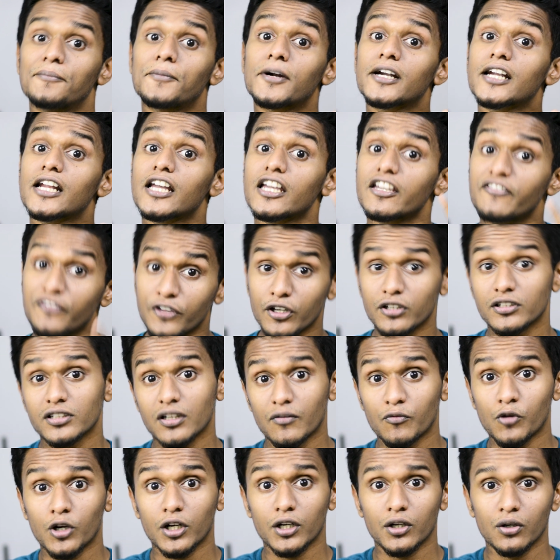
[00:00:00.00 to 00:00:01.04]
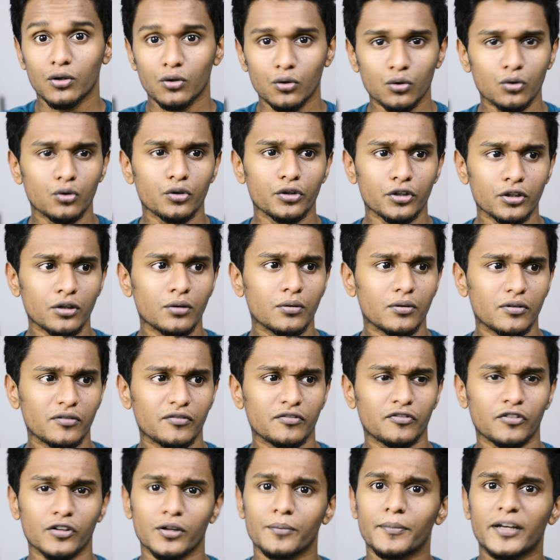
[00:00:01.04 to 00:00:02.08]
But if you're someone who
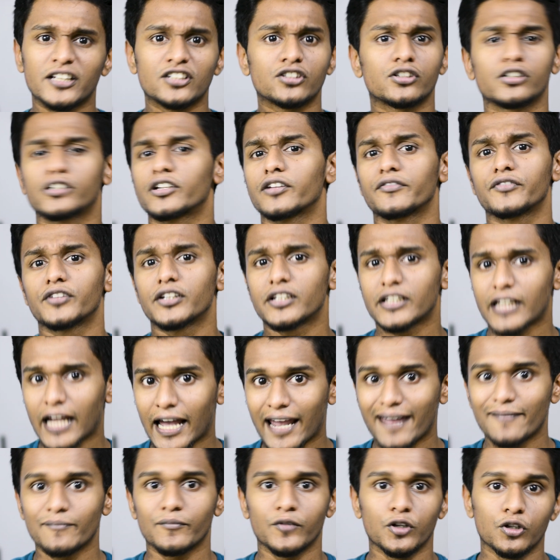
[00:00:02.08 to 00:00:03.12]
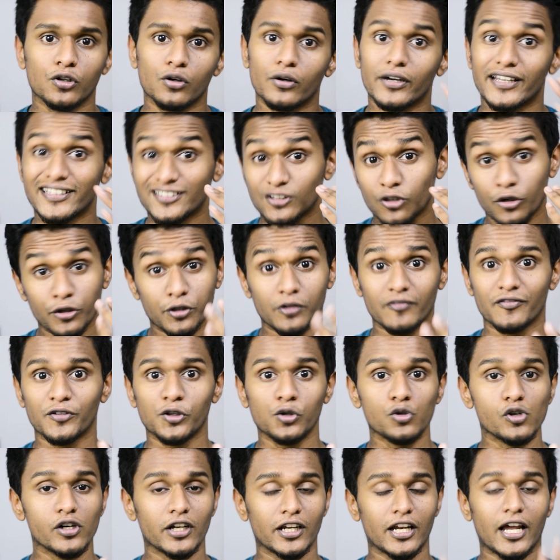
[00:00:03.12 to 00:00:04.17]
for the majority of the time is going to
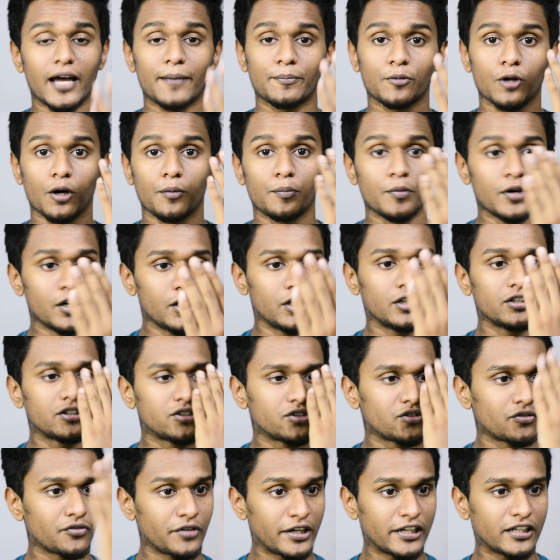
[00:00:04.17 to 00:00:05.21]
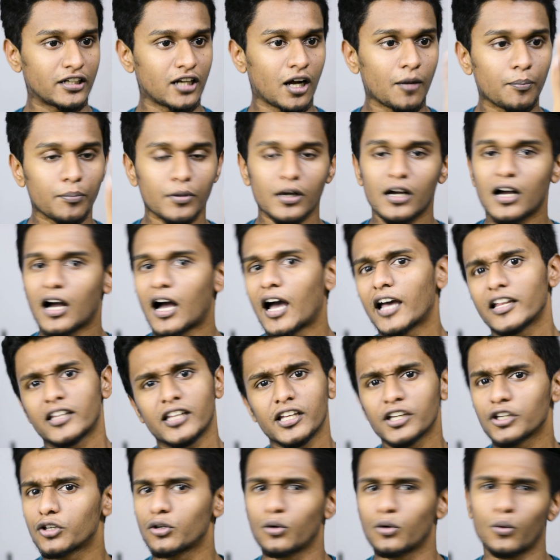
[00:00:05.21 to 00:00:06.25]
view a laptop straight up I
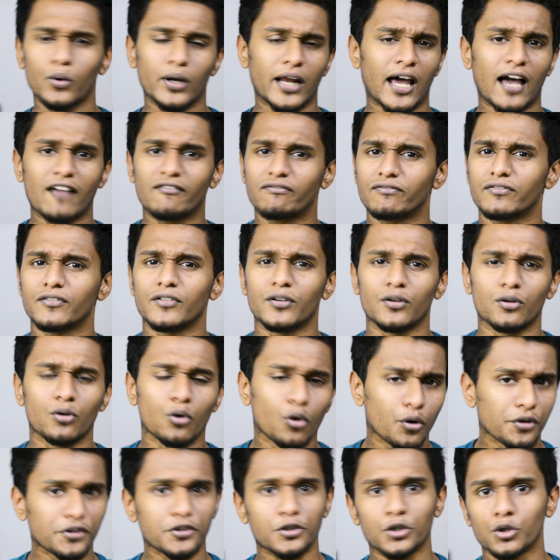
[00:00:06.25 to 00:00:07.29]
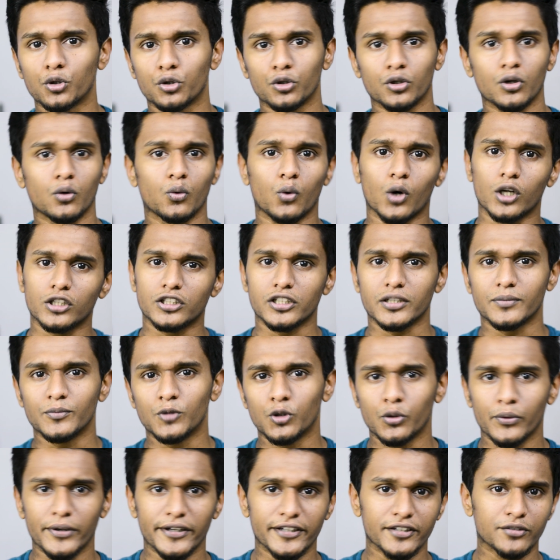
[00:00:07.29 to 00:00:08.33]
think you will have no issue, watching
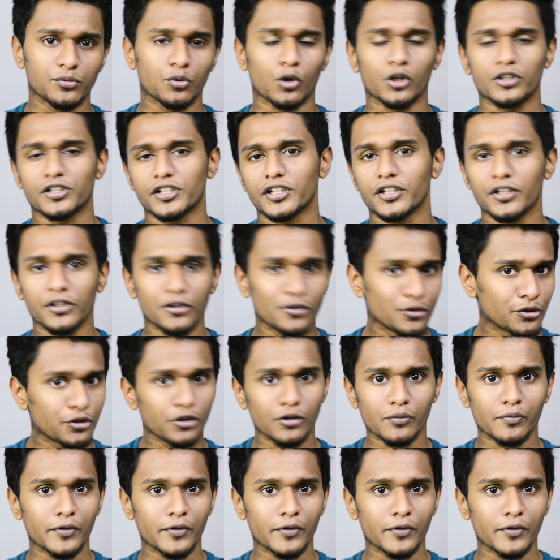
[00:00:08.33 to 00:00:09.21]
movies, watching YouTube